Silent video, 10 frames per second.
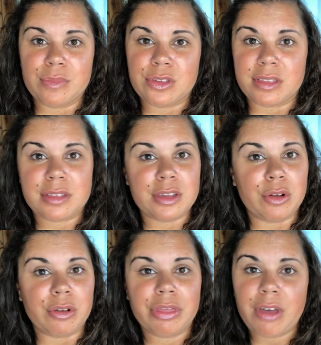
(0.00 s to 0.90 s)
just
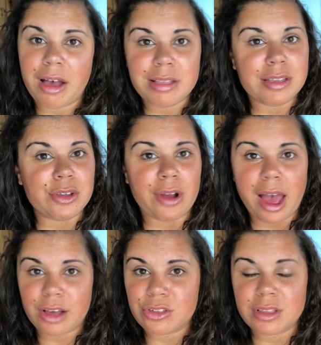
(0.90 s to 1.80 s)
your thoughts and your
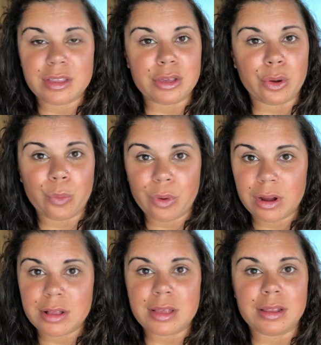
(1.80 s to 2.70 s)
actions and your
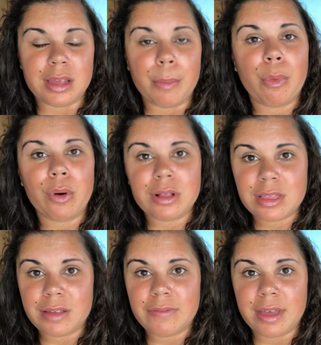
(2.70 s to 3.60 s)
words and the
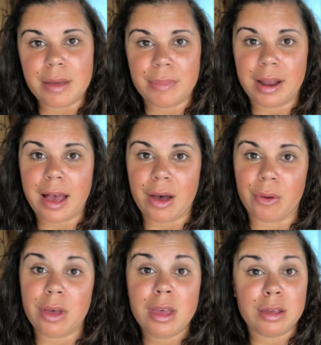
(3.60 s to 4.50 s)
importance of them and how